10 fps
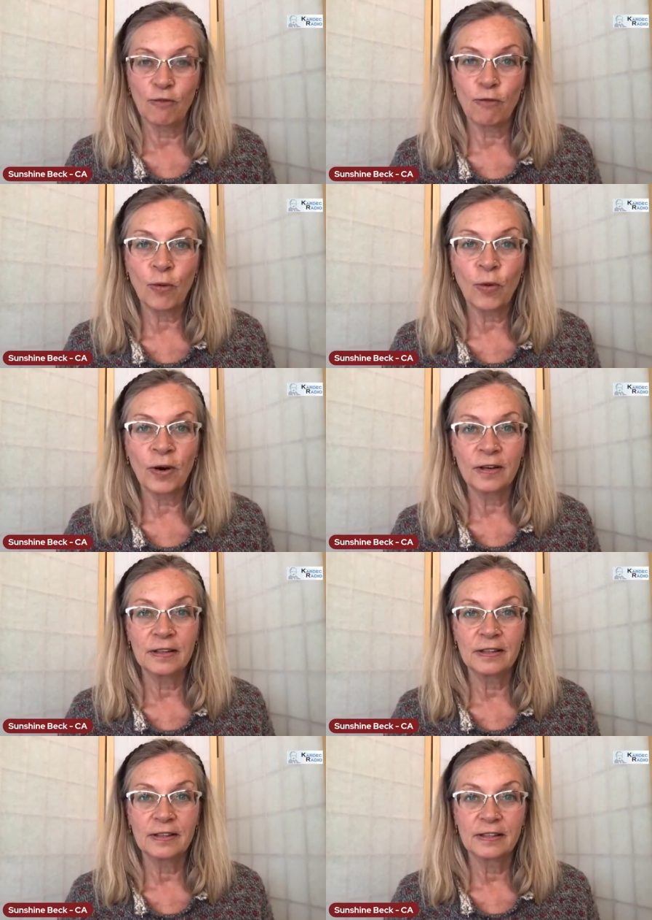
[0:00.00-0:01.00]
for
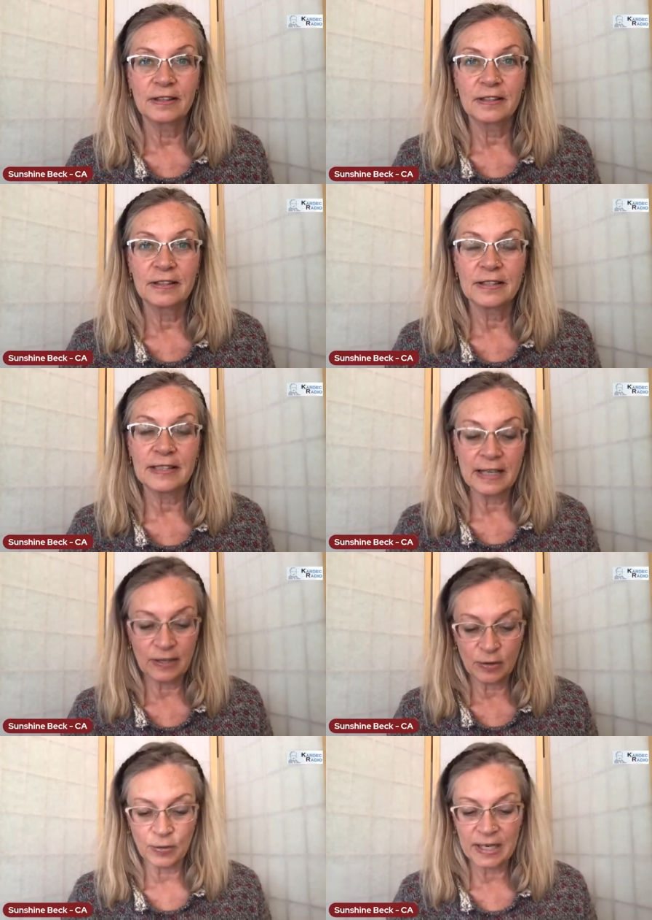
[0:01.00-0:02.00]
St.
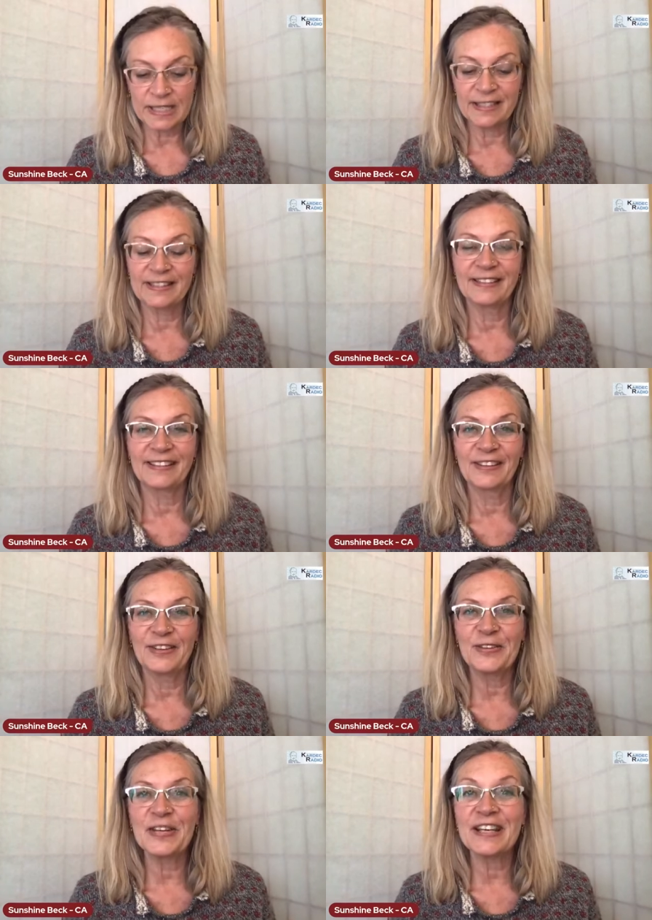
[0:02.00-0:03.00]
Louis,
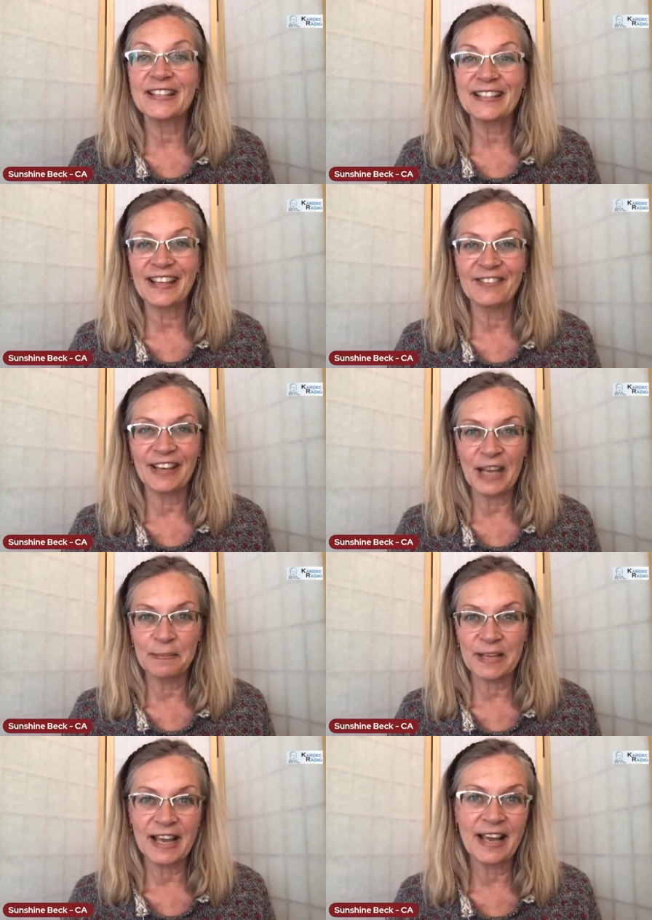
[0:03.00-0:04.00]
who is giving
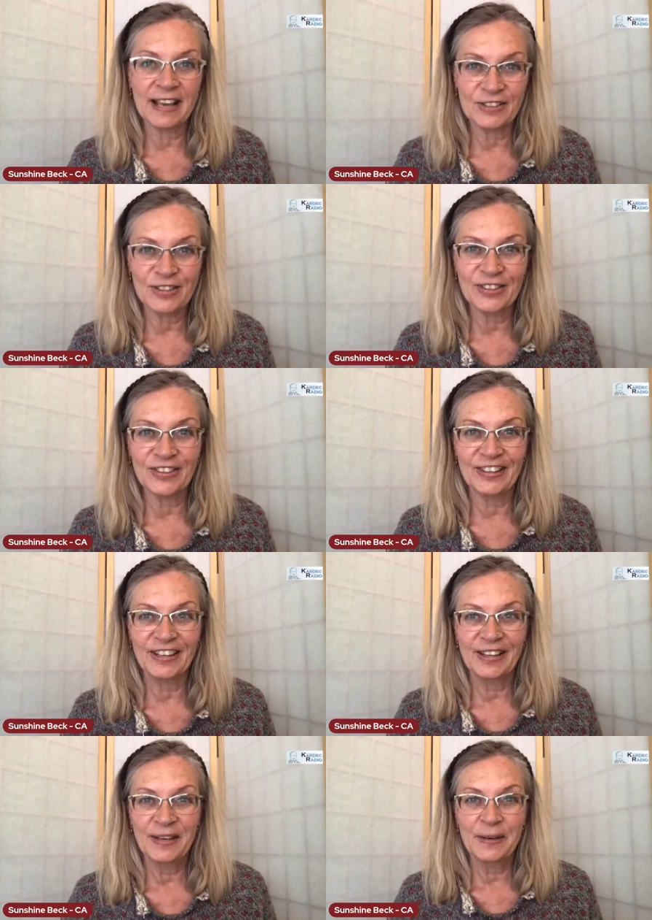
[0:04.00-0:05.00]
him the answer.
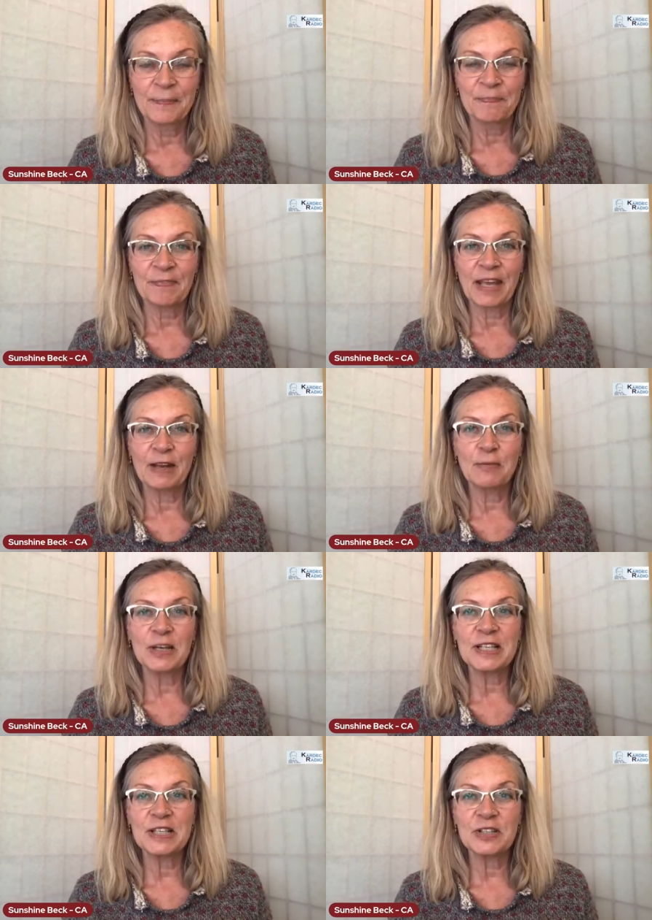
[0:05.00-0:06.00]
And
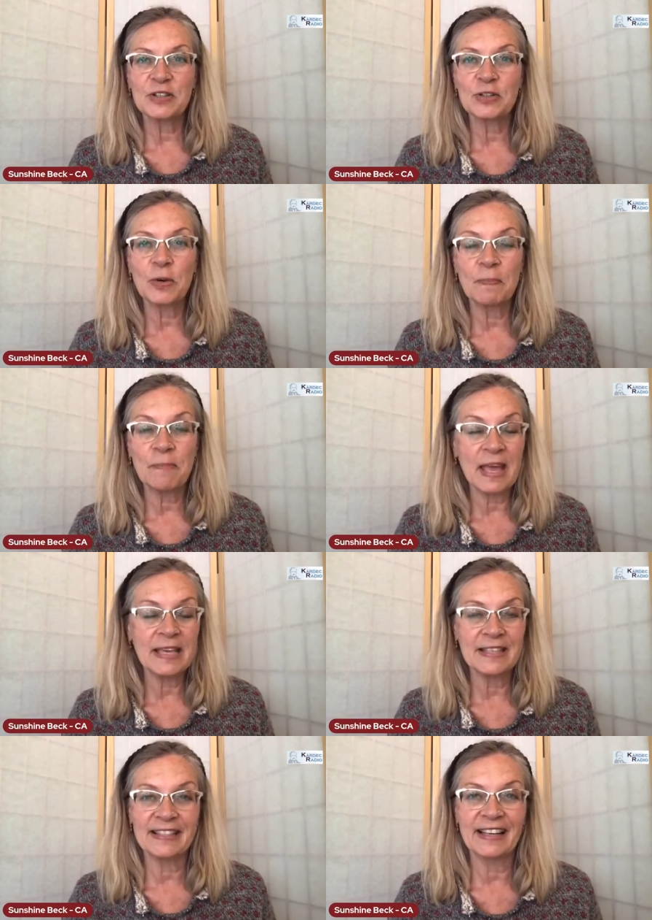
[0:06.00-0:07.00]
what is so
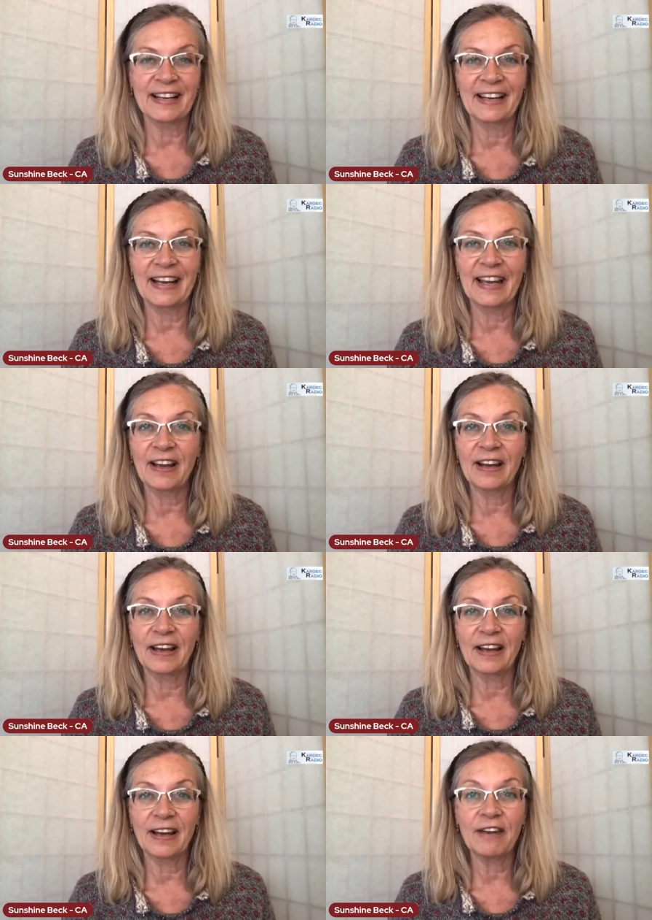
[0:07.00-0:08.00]
amazing, like
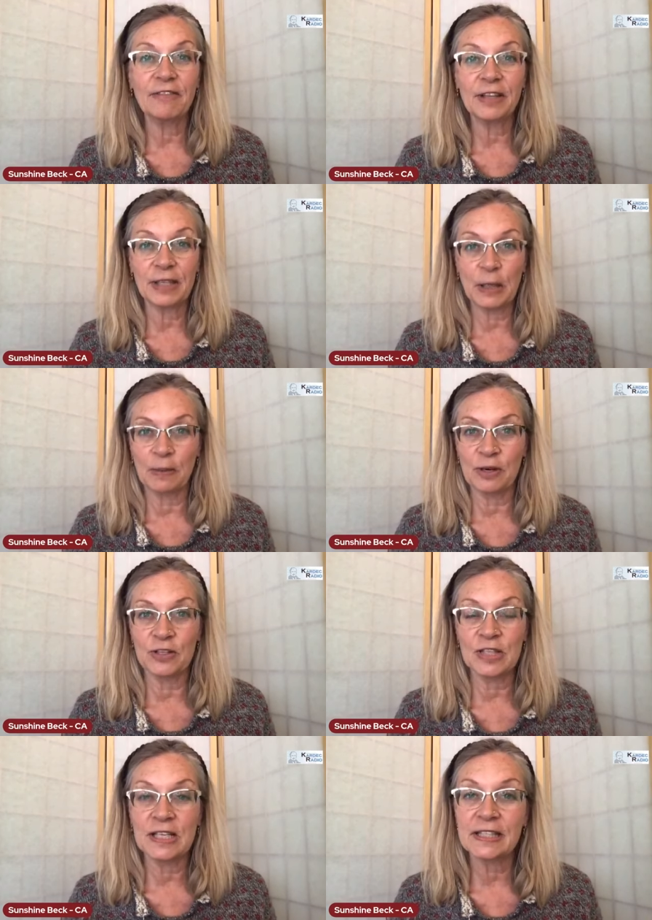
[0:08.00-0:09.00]
everything about
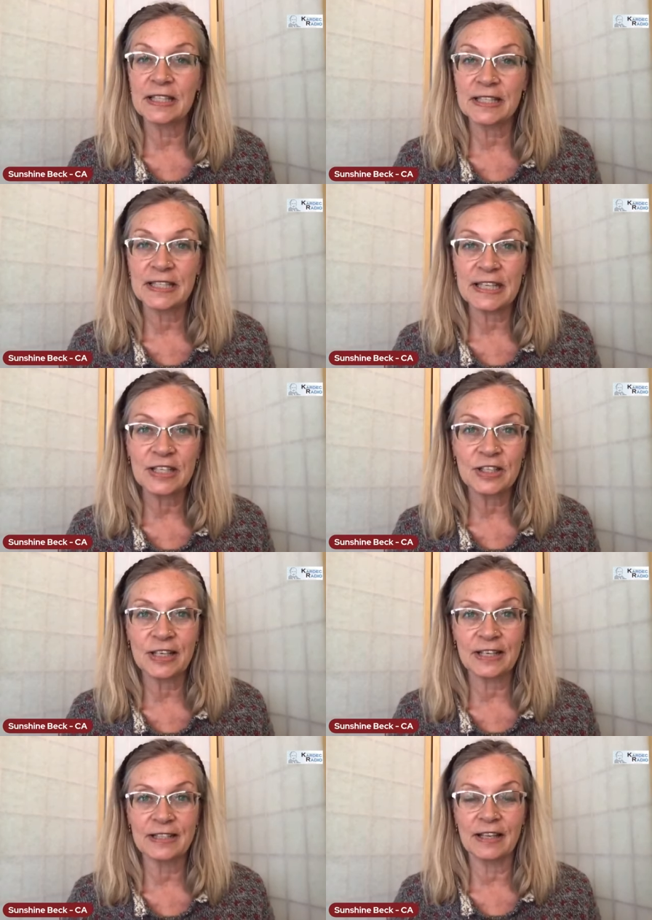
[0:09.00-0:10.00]
Jesus'
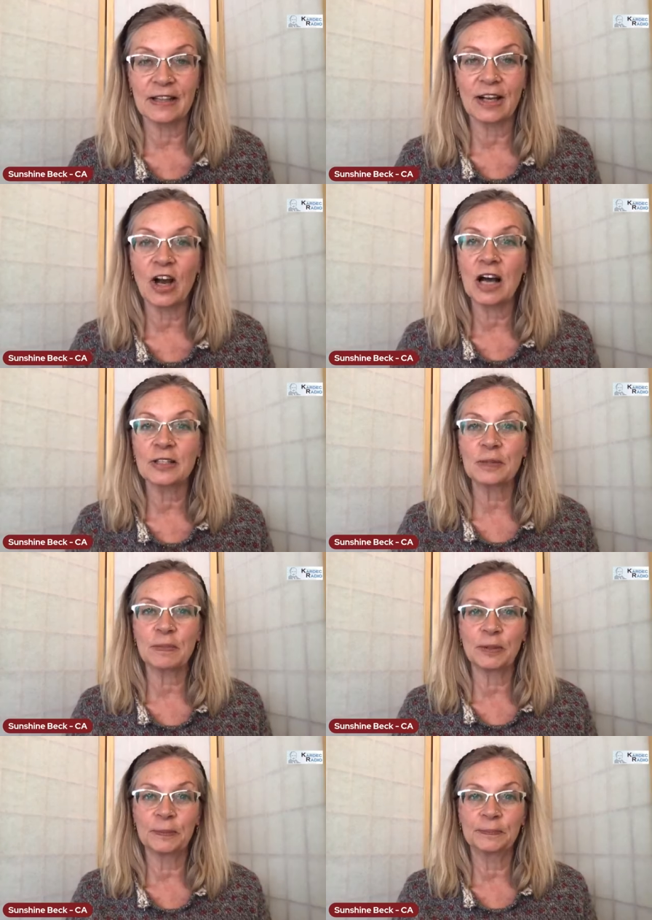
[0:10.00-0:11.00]
teachings and the
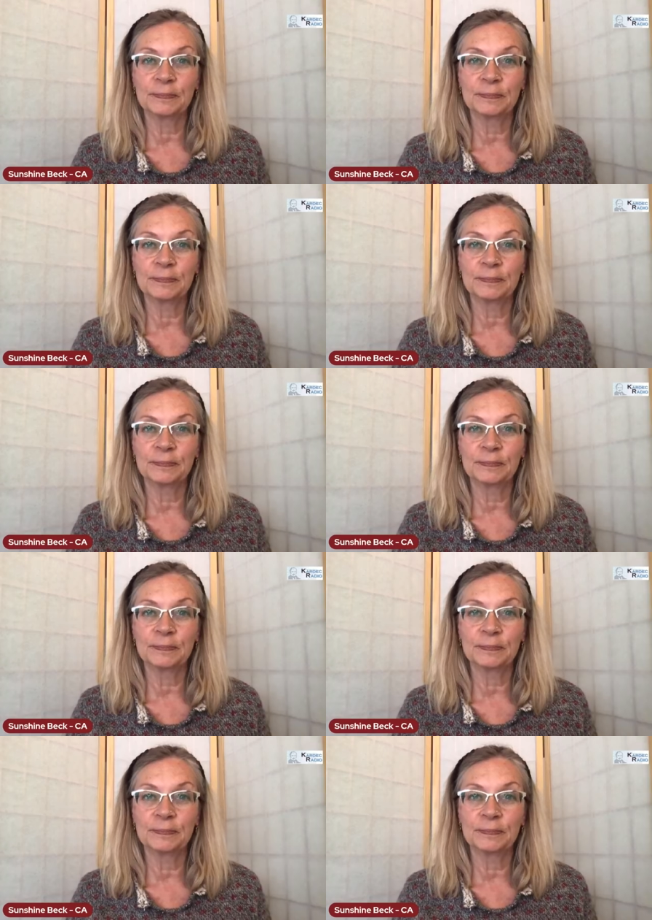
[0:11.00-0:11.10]
gospel,